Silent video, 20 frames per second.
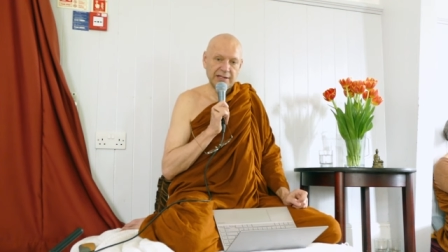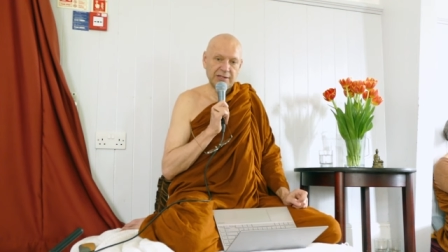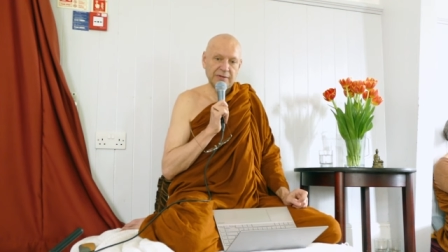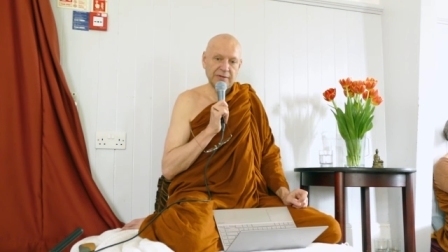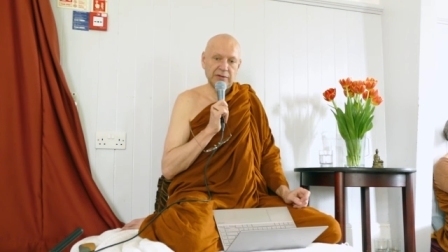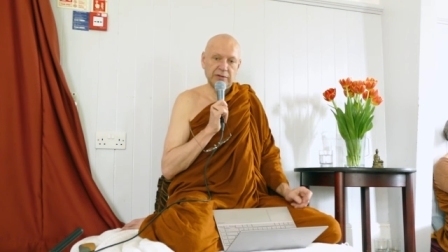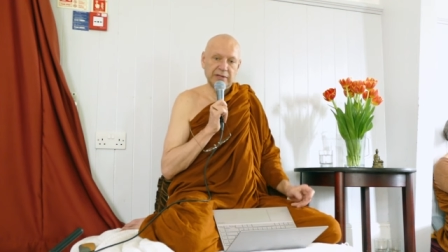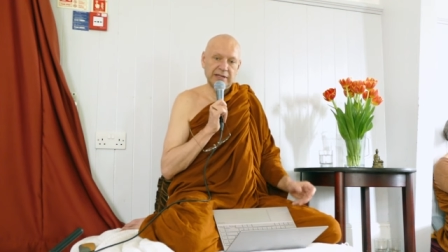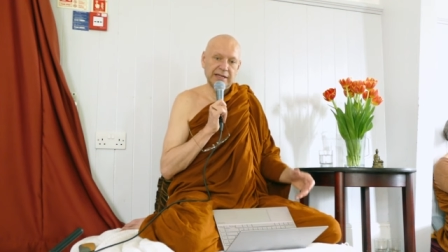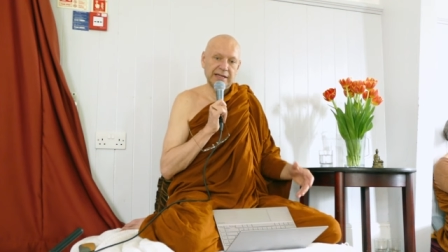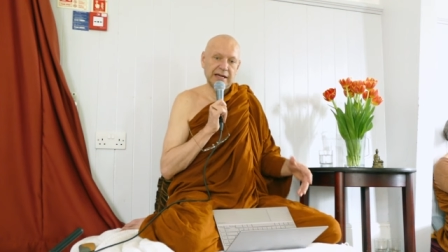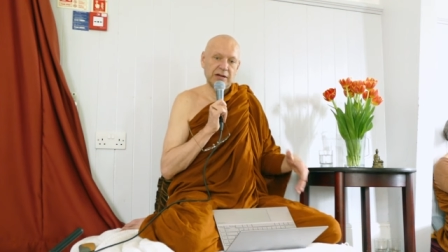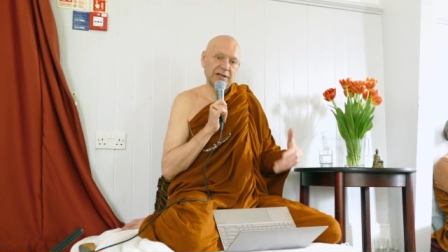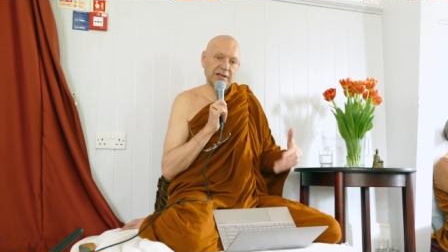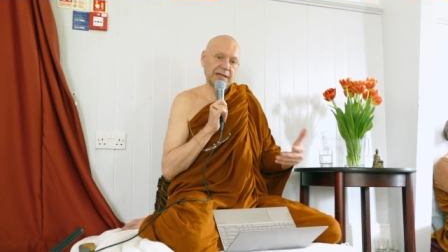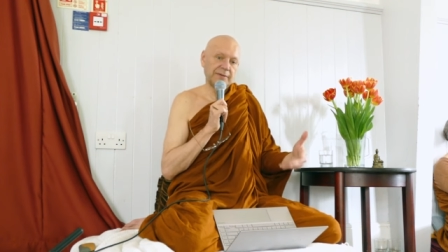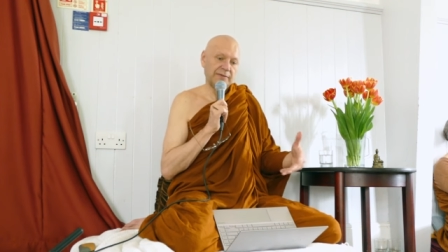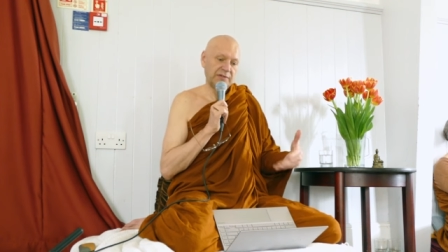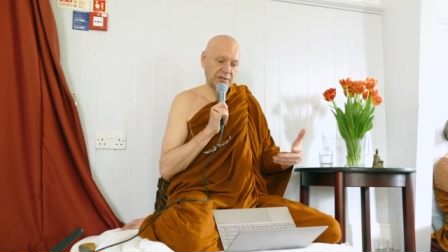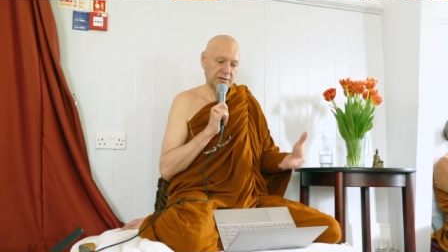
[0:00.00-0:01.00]
So it kind
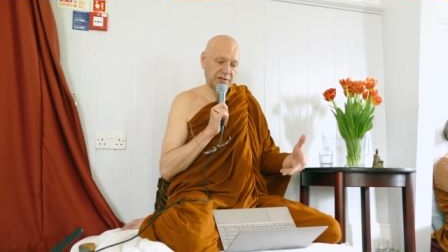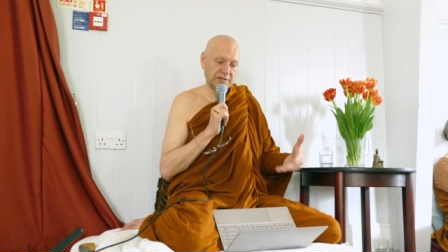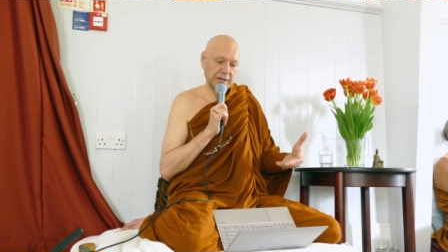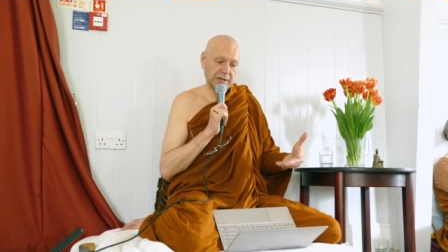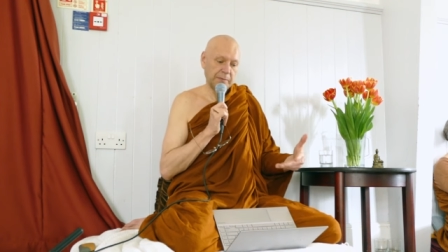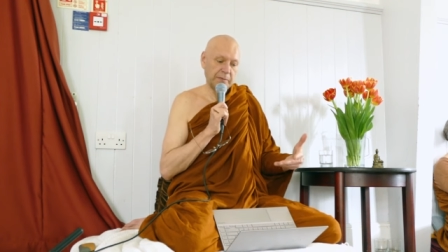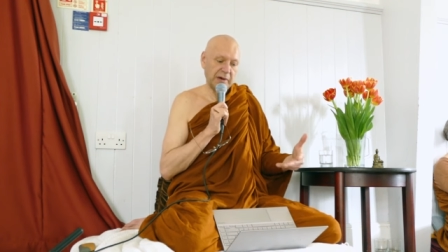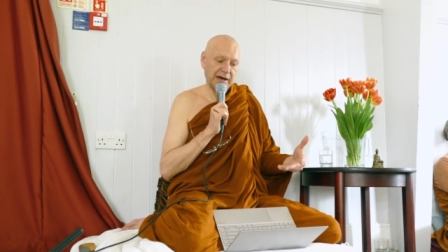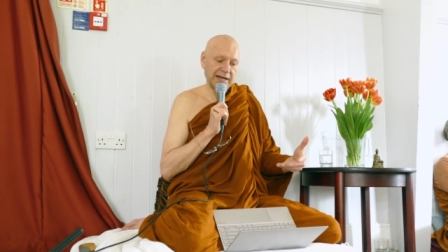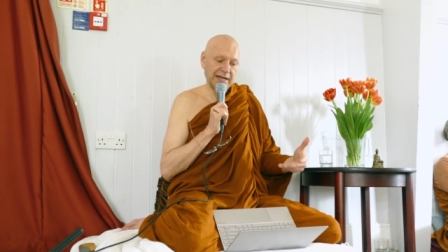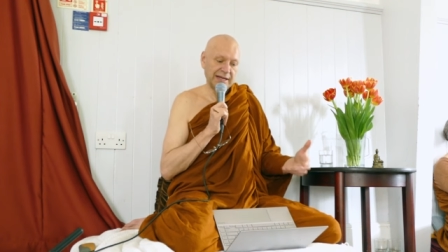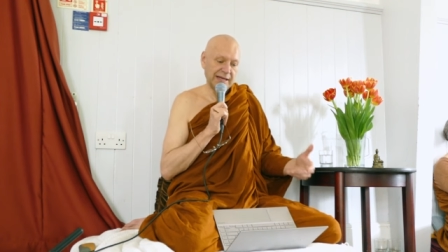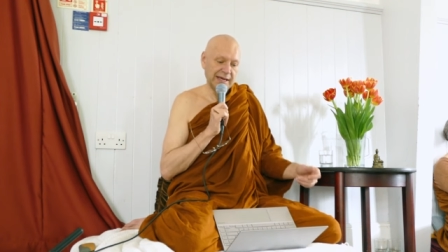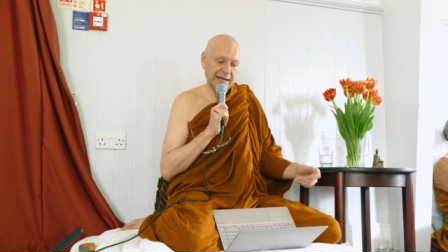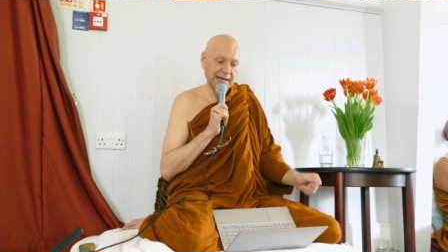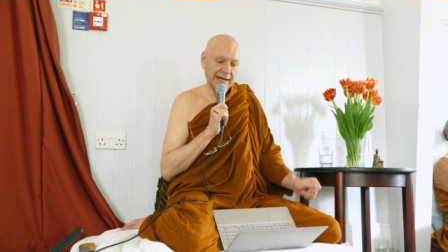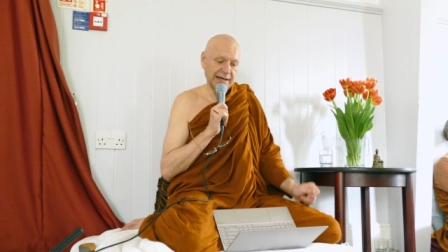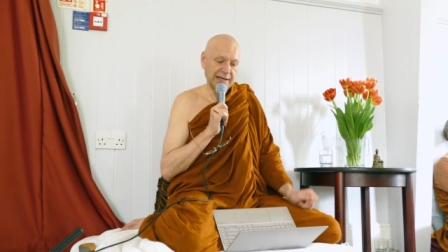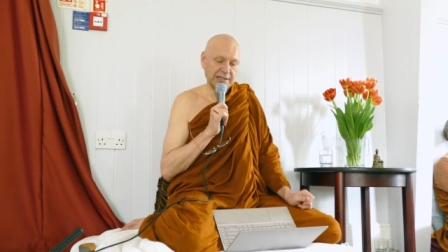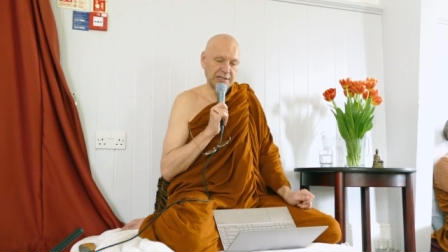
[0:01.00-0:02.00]
of gives you some
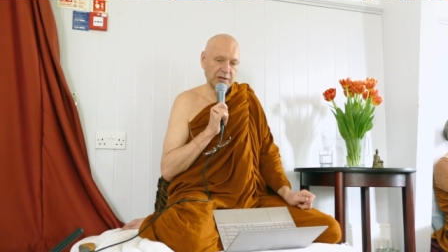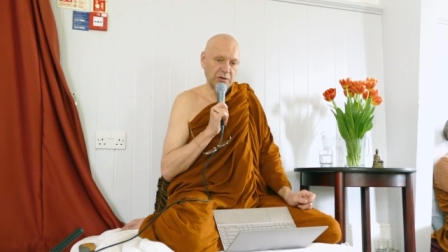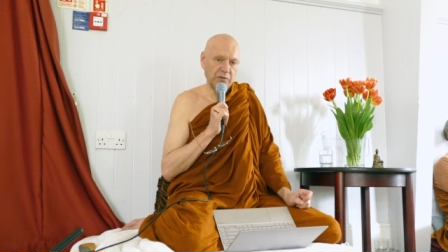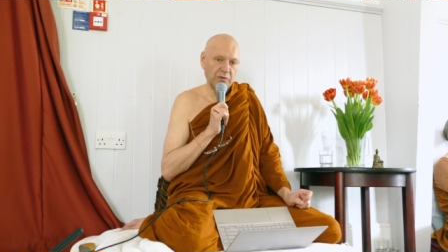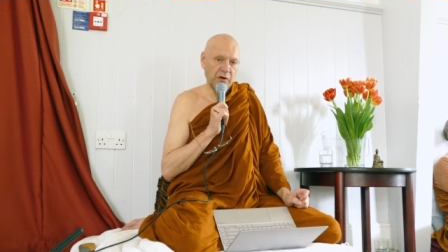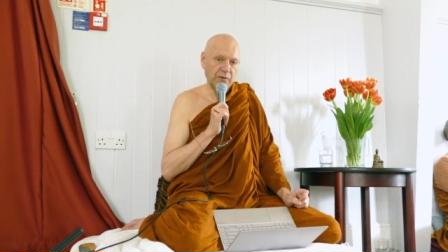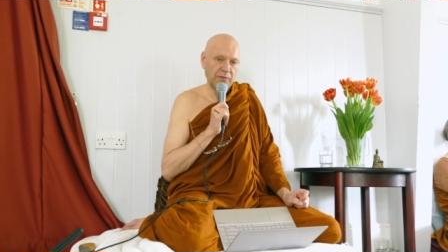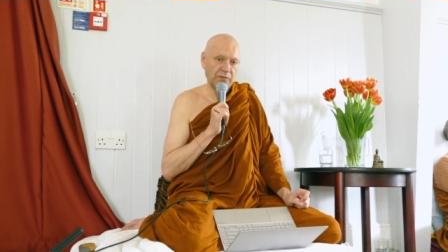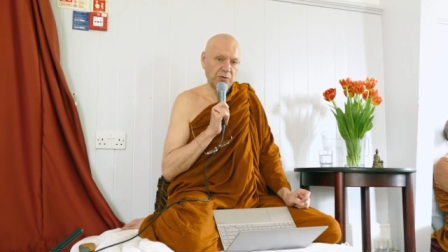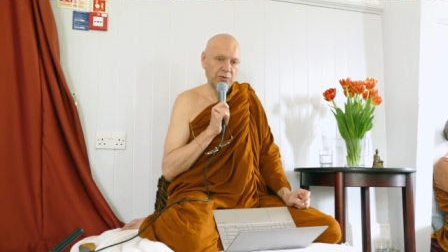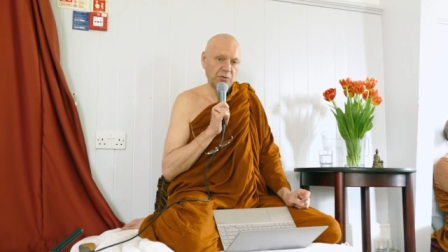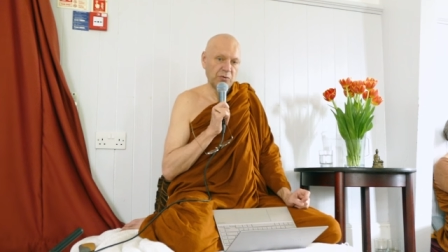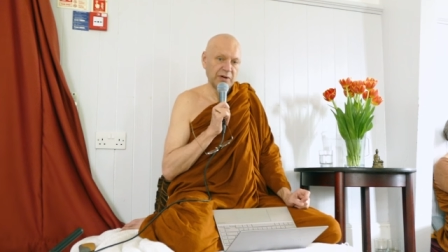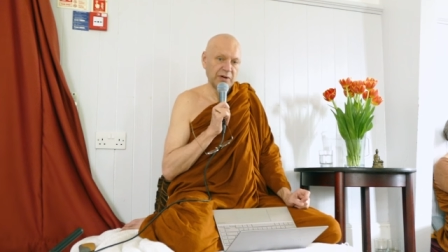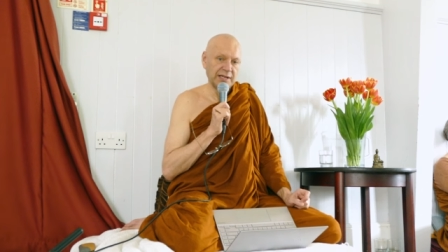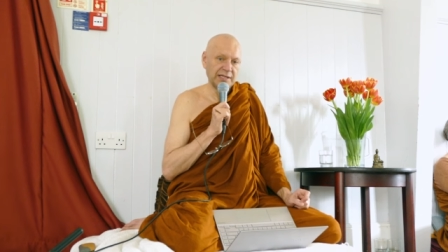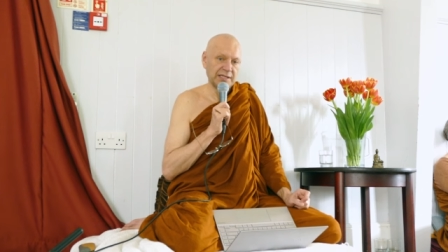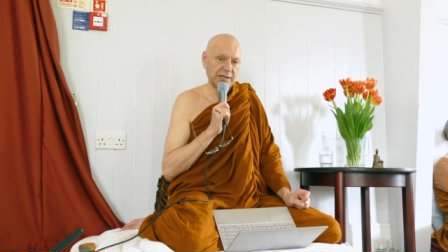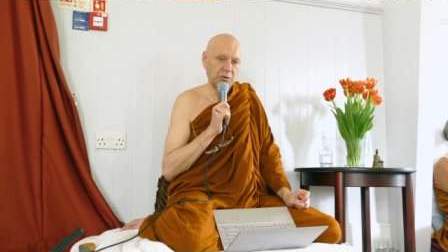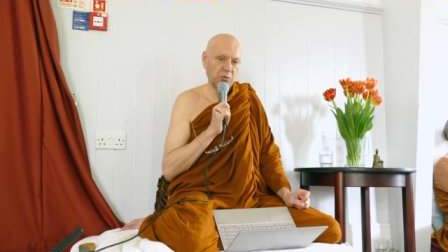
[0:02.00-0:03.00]
ideas of, of
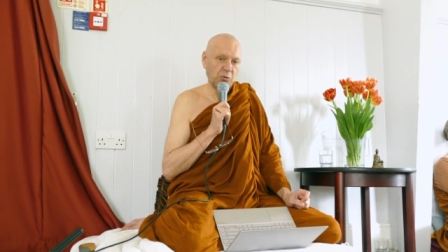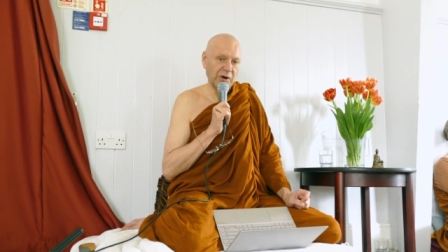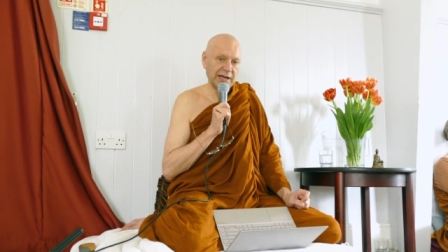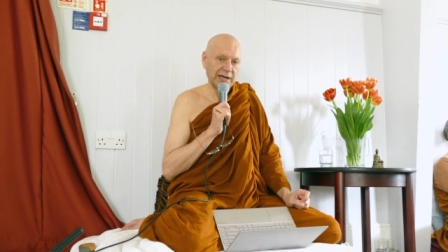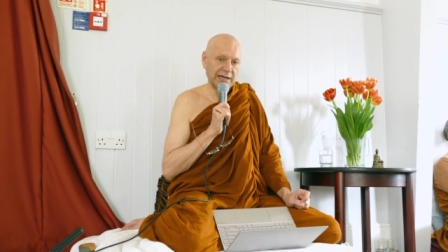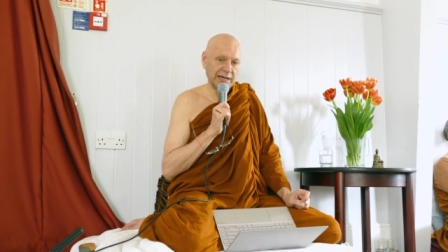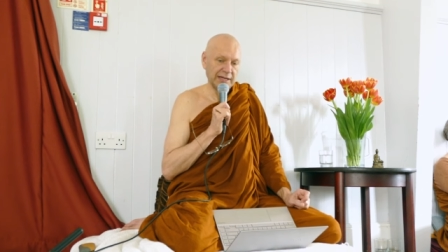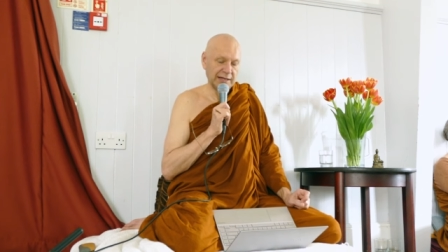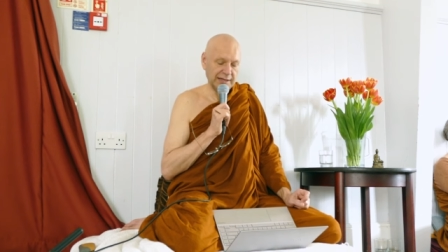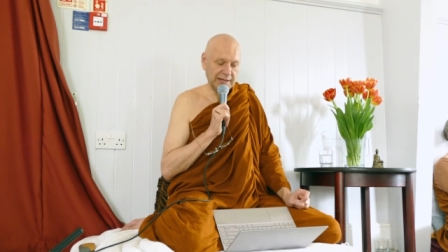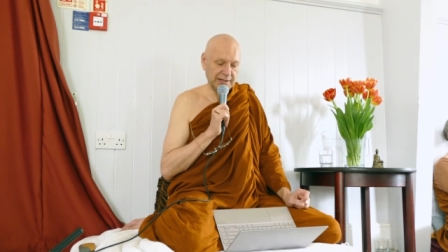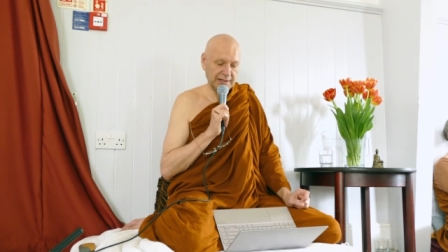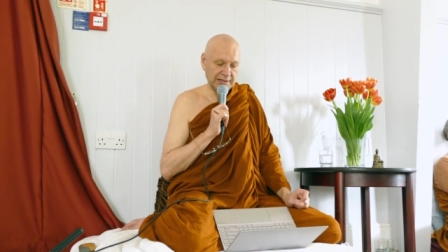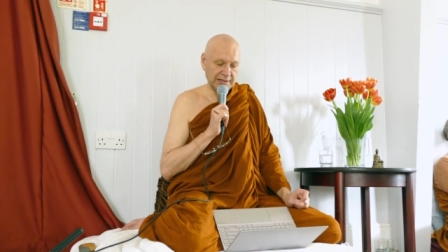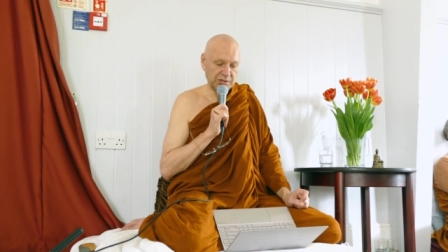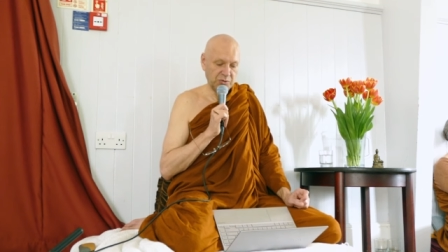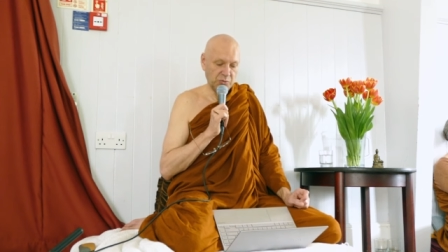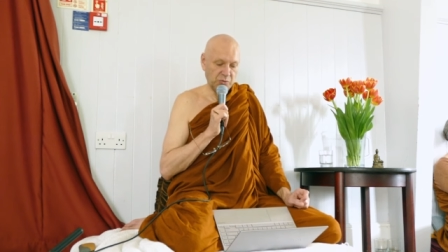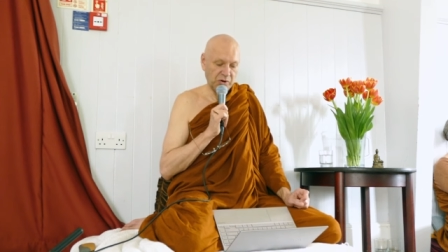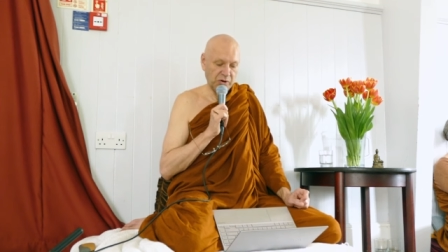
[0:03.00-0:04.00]
who is awakened in
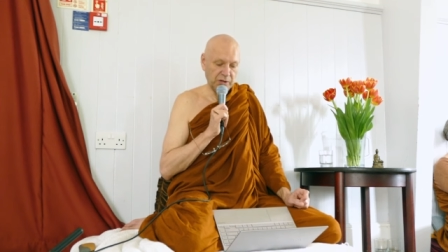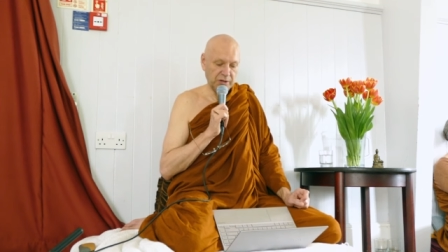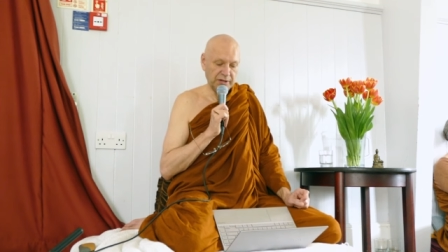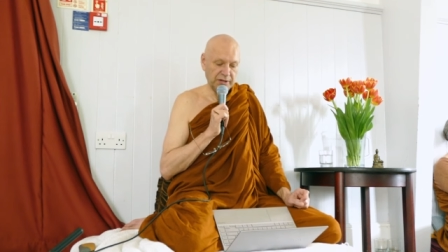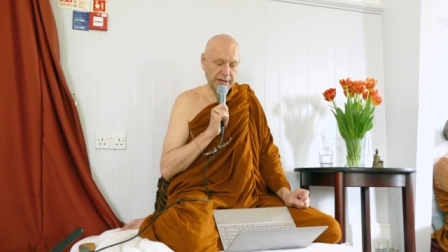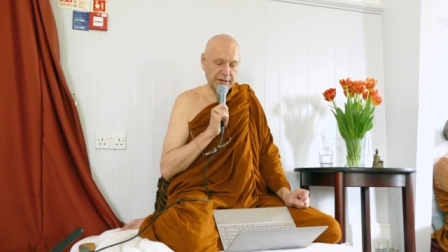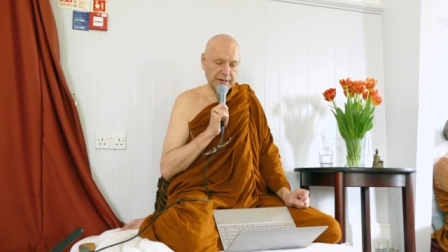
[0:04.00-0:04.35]
this world.